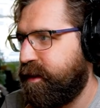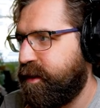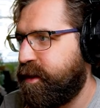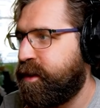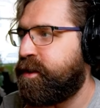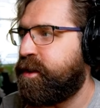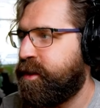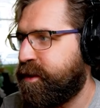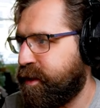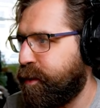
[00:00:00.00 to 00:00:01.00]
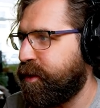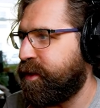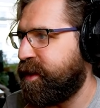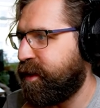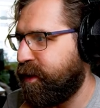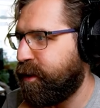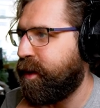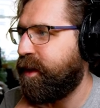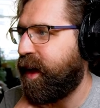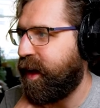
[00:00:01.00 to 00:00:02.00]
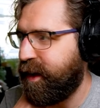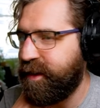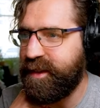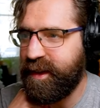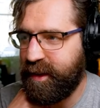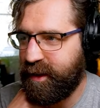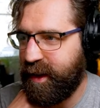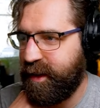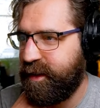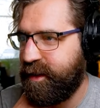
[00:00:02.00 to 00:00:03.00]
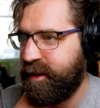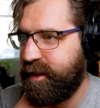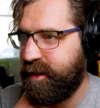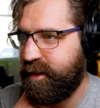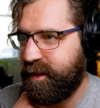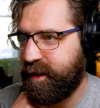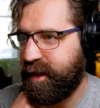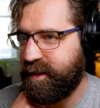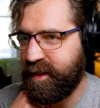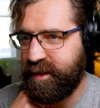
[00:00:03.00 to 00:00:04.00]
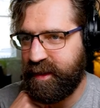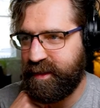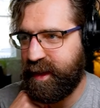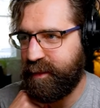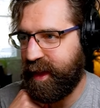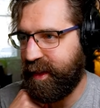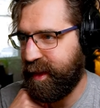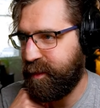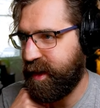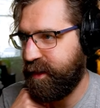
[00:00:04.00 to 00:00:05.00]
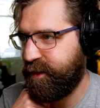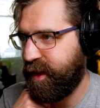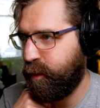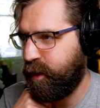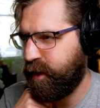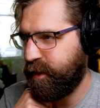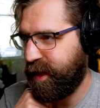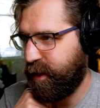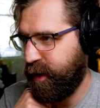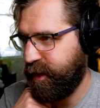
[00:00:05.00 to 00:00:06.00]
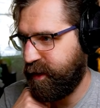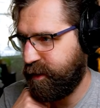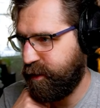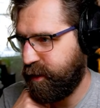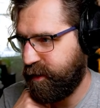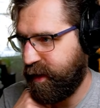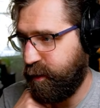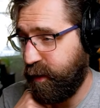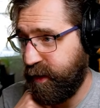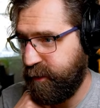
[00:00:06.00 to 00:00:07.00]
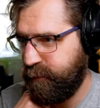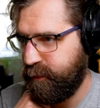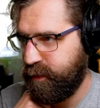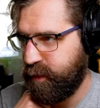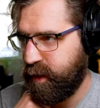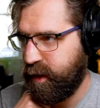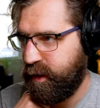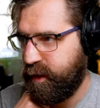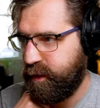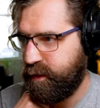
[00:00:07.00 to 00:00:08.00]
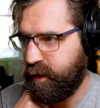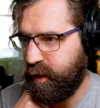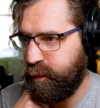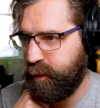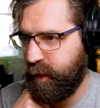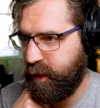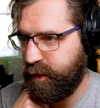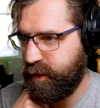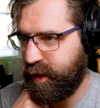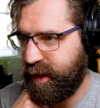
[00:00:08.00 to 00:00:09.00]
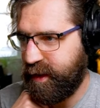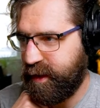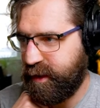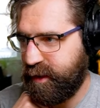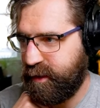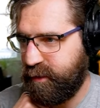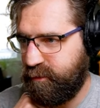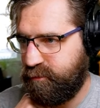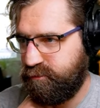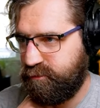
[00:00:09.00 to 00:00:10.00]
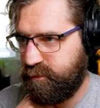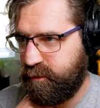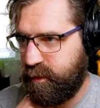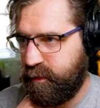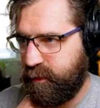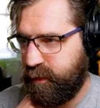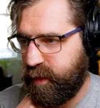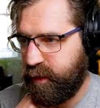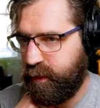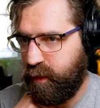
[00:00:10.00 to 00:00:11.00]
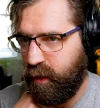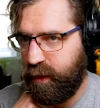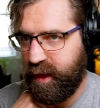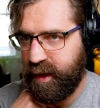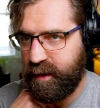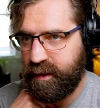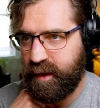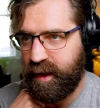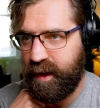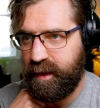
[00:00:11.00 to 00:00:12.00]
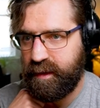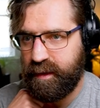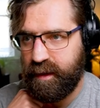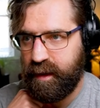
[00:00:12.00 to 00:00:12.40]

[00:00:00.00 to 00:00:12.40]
You could deduce that the portal needed another one. Ah, I see, okay. Guess I skipped out that bit. So that 1 goes that way, so that 2 goes that way. So at most you're getting 4 things, I guess.